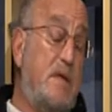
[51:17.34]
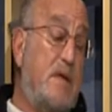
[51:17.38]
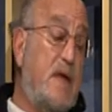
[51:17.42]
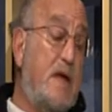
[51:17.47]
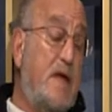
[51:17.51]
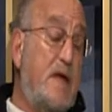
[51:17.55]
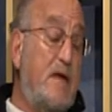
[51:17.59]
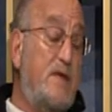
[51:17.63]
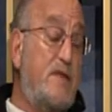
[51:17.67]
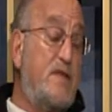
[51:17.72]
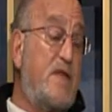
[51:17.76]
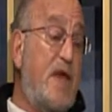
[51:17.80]

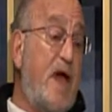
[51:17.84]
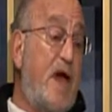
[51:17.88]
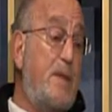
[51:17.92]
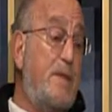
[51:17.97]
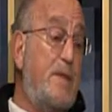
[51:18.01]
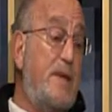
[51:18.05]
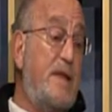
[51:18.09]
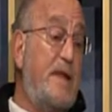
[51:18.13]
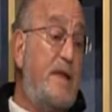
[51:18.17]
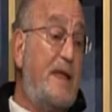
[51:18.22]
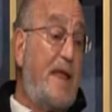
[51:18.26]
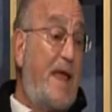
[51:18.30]
if town
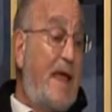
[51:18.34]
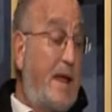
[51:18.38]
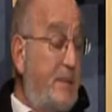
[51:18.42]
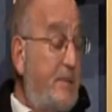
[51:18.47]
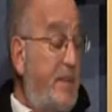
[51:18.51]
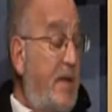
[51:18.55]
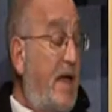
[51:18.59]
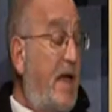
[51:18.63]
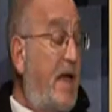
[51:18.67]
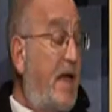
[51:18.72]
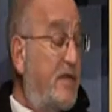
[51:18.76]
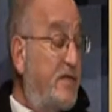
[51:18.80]
meeting had
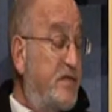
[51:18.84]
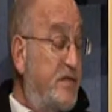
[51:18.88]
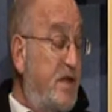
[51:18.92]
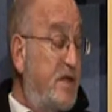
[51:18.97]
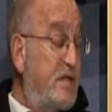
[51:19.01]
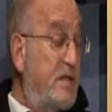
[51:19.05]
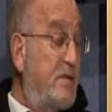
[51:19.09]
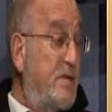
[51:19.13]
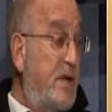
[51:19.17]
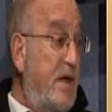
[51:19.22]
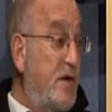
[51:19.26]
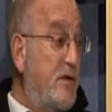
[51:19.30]
passed, say,
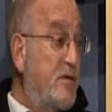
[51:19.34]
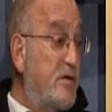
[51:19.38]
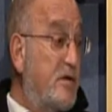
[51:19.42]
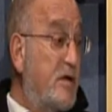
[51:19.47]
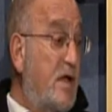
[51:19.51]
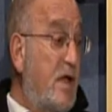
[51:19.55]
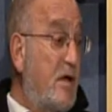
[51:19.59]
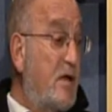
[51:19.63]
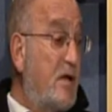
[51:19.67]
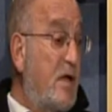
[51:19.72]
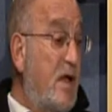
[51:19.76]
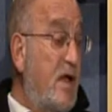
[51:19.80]
the mayor and
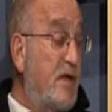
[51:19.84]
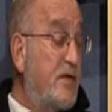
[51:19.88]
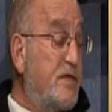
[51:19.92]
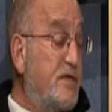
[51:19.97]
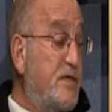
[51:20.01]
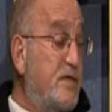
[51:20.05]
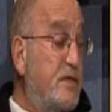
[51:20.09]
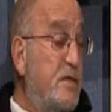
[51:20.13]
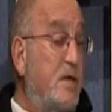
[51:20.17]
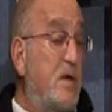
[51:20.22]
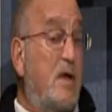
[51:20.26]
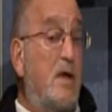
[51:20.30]
town
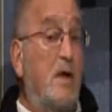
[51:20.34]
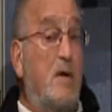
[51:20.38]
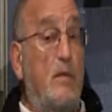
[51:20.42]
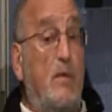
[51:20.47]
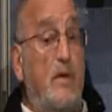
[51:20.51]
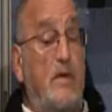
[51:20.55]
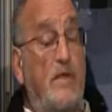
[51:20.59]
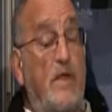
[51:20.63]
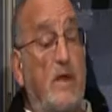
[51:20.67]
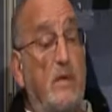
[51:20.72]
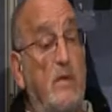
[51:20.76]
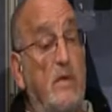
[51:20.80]
council,
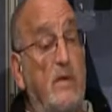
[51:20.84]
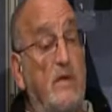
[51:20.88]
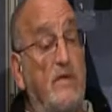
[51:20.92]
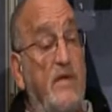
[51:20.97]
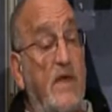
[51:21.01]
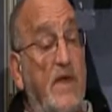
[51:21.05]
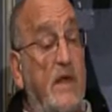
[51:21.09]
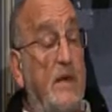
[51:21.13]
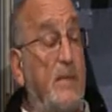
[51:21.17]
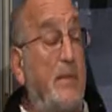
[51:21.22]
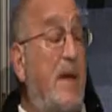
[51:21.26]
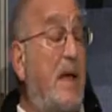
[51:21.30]
we then would have
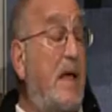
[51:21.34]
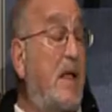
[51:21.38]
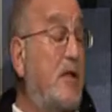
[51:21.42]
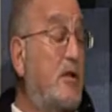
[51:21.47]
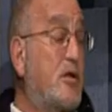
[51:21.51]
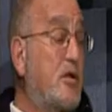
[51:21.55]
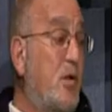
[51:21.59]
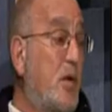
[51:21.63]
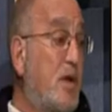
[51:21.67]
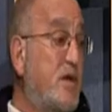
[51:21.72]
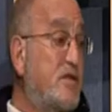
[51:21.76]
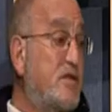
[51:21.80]
had a
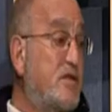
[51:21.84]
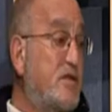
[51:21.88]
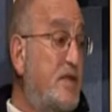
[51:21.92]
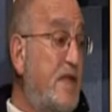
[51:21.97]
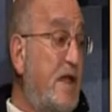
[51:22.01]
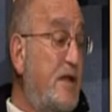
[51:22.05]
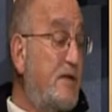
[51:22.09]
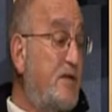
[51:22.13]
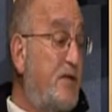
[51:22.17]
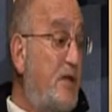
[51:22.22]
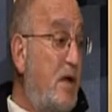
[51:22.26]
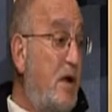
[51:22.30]
ballot question
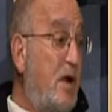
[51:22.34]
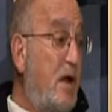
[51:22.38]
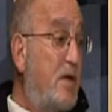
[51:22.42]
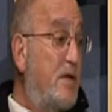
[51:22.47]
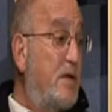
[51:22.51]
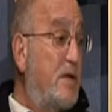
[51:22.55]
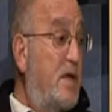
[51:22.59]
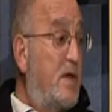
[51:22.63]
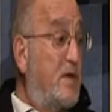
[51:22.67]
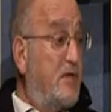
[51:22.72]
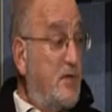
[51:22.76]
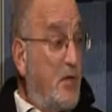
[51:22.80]
that
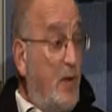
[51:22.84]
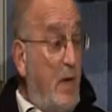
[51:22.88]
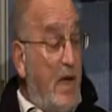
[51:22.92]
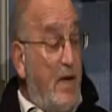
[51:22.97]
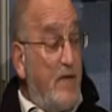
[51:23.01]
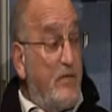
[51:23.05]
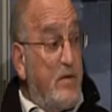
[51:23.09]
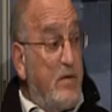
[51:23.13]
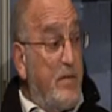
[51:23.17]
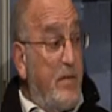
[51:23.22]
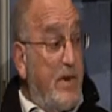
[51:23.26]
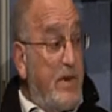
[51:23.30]
fall, so
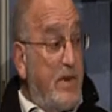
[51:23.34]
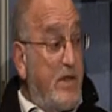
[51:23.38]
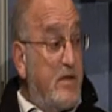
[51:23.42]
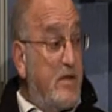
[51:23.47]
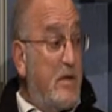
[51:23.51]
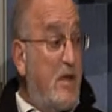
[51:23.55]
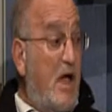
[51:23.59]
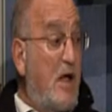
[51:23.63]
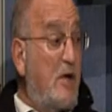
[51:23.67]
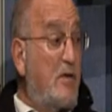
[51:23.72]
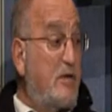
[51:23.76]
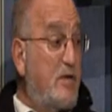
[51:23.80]
everybody in
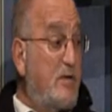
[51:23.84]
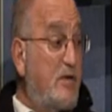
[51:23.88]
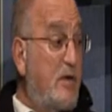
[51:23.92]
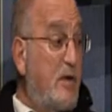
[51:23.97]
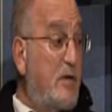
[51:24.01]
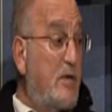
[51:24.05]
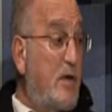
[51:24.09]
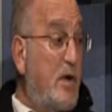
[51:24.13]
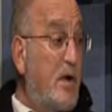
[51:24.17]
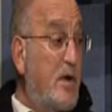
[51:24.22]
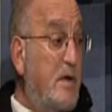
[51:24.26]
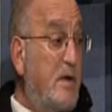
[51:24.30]
town could
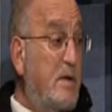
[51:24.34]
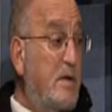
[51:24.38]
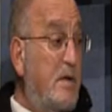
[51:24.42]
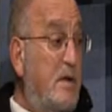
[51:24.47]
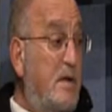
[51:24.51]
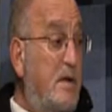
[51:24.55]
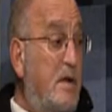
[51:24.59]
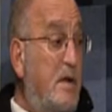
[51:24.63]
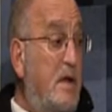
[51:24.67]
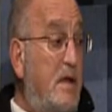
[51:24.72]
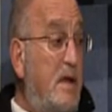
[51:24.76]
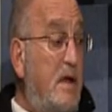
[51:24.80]
vote on it.
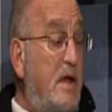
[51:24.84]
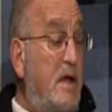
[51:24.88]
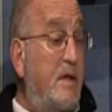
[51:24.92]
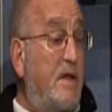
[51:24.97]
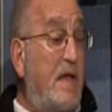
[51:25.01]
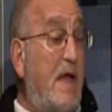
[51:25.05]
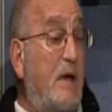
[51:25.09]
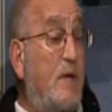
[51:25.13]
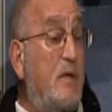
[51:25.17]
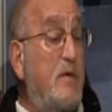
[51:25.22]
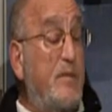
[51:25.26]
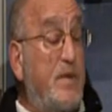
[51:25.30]
And
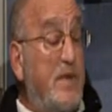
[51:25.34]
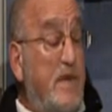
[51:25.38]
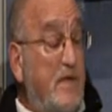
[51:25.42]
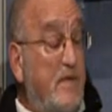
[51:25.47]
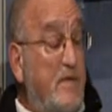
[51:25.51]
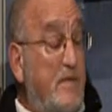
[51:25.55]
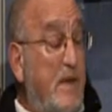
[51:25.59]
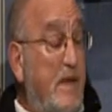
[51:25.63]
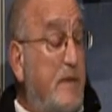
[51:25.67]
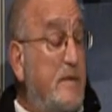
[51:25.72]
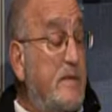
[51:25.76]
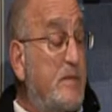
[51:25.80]
that would be
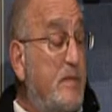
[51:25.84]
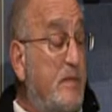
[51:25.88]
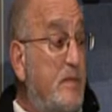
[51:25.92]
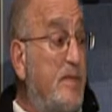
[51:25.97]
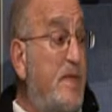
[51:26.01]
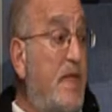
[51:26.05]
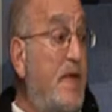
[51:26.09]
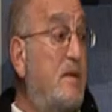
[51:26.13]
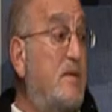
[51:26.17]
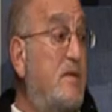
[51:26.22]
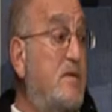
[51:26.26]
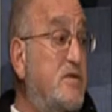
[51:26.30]
acceptable,
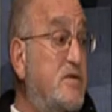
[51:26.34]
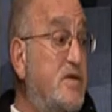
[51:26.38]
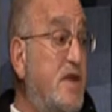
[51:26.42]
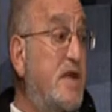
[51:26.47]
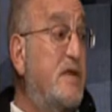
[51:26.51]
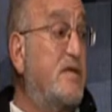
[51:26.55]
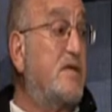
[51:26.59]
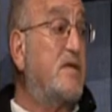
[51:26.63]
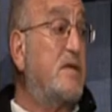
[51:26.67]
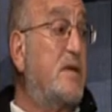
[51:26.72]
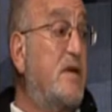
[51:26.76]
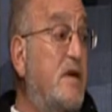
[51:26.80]
and that would
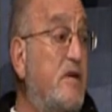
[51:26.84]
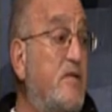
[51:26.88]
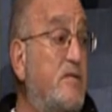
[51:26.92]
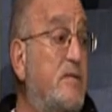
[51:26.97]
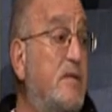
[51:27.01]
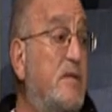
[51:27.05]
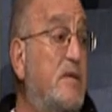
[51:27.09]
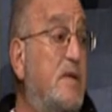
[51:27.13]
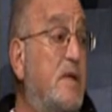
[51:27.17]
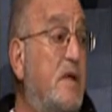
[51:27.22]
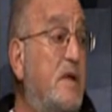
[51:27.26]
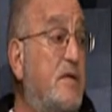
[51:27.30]
change the
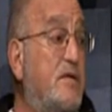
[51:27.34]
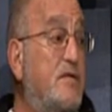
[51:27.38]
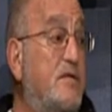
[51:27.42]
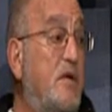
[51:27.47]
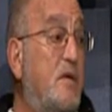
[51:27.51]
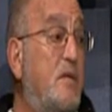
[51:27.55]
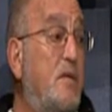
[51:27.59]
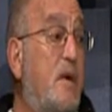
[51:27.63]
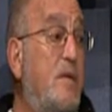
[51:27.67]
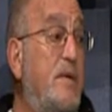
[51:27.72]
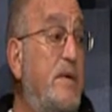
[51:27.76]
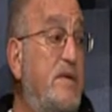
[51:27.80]
government.
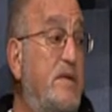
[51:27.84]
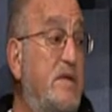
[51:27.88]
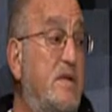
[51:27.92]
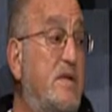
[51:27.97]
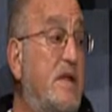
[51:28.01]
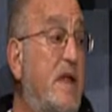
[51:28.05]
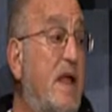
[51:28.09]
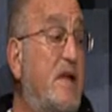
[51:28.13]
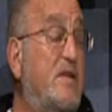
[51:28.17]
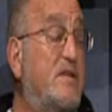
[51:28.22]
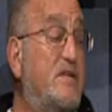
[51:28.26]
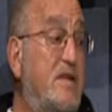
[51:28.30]
So what we
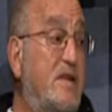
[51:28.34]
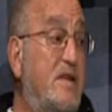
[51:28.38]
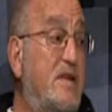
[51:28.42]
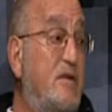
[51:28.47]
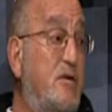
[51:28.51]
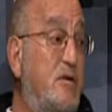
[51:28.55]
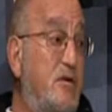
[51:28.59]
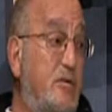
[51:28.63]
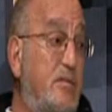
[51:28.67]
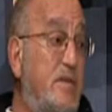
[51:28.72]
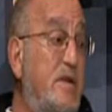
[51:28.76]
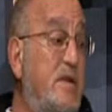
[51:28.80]
did actually
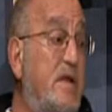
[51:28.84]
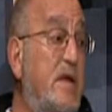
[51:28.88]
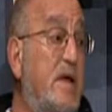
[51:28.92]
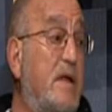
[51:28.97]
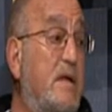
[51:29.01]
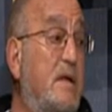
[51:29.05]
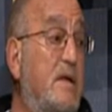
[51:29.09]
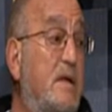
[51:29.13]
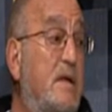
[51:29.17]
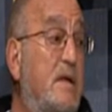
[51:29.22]
could be done.